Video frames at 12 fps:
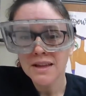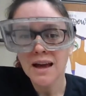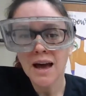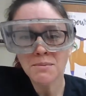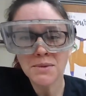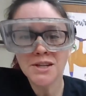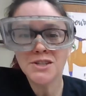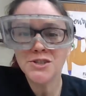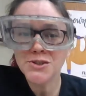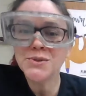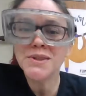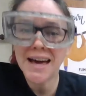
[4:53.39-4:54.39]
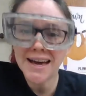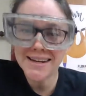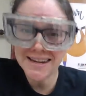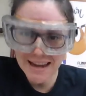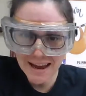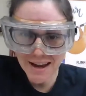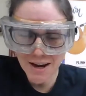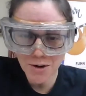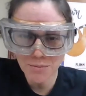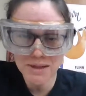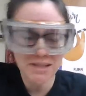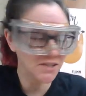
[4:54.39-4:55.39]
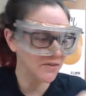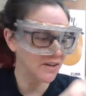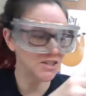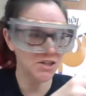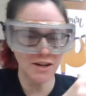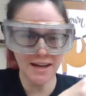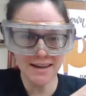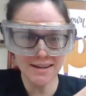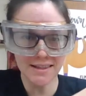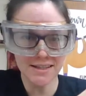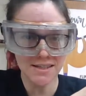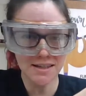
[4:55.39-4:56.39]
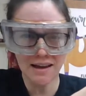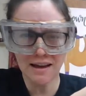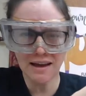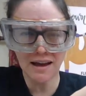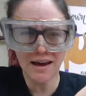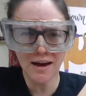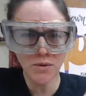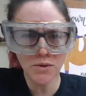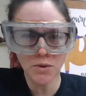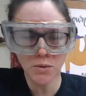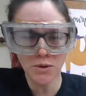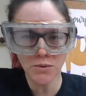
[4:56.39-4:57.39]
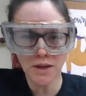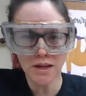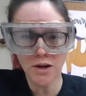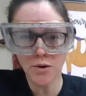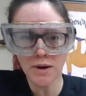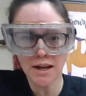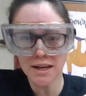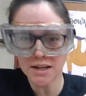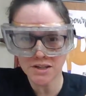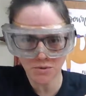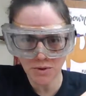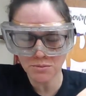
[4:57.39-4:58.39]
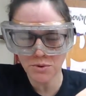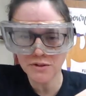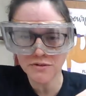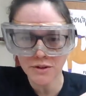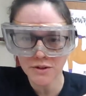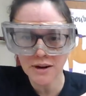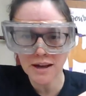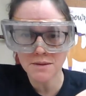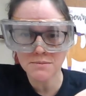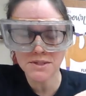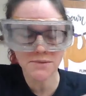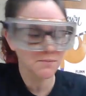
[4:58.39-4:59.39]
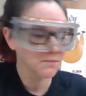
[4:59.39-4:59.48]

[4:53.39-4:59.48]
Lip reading: I'm going to do that now because if I start adding this, how in the world will I know when I get to 1.4 grams?